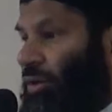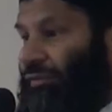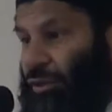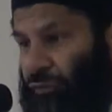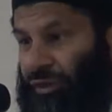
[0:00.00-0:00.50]

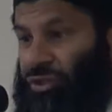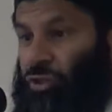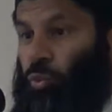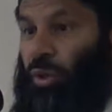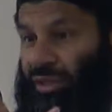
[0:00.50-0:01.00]
of
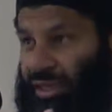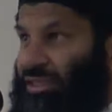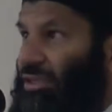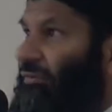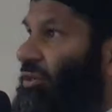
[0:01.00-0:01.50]
innovation. What
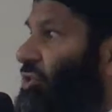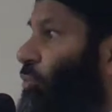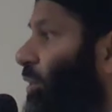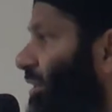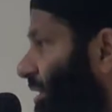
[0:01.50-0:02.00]
is innovation?
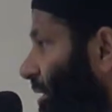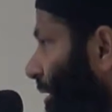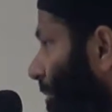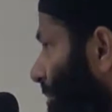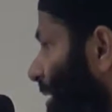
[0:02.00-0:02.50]
What does it
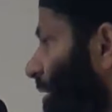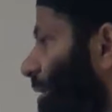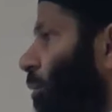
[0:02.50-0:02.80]
mean?